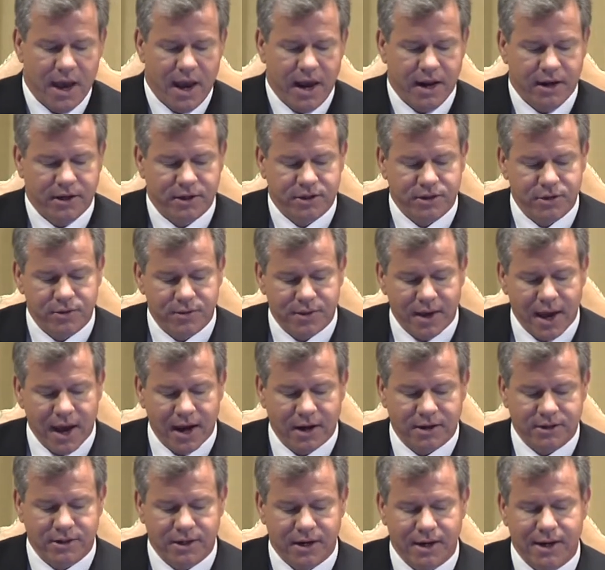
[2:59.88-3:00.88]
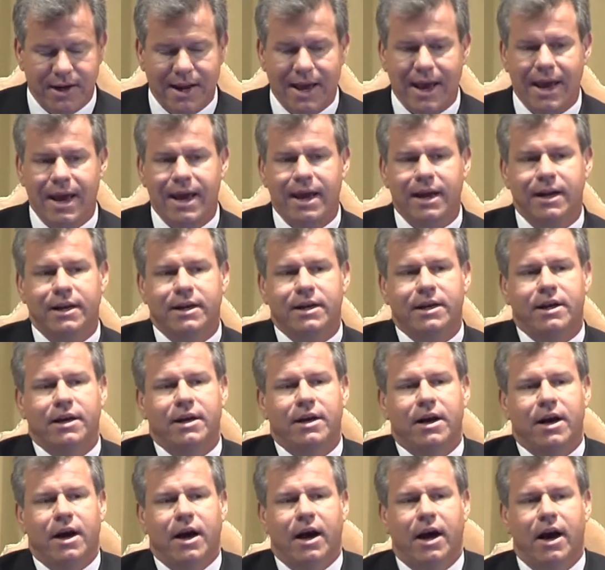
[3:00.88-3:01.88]
And in 2008,
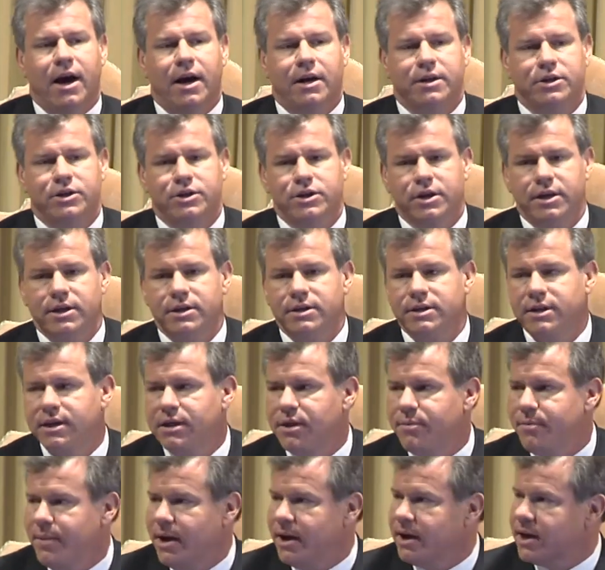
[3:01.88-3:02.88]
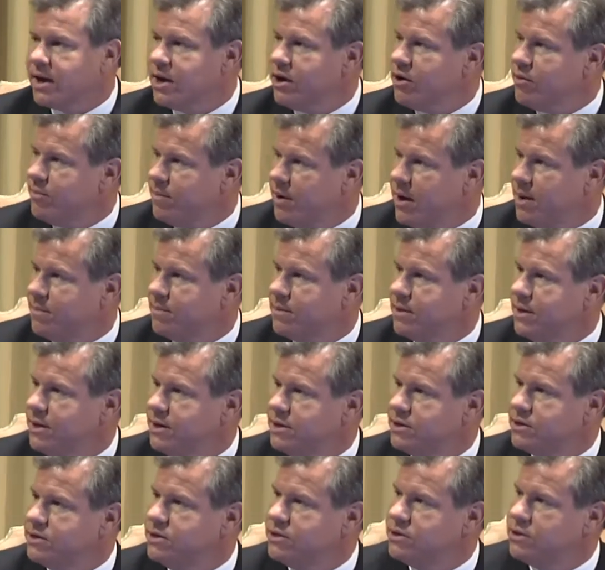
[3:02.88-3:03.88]
uh, just in the Medicare
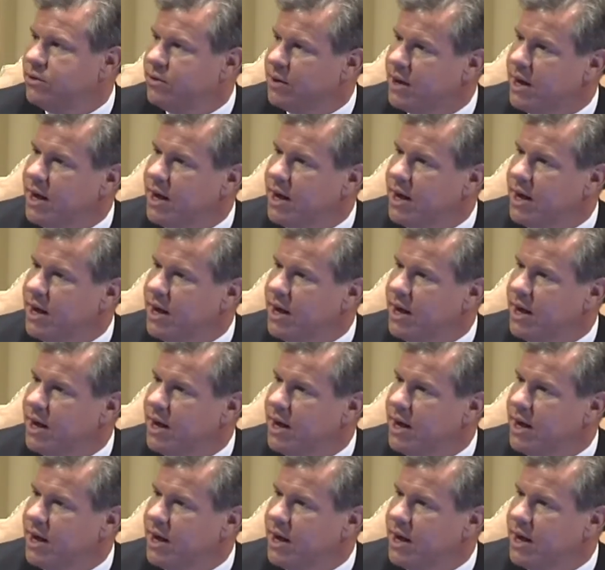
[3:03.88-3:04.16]
population, so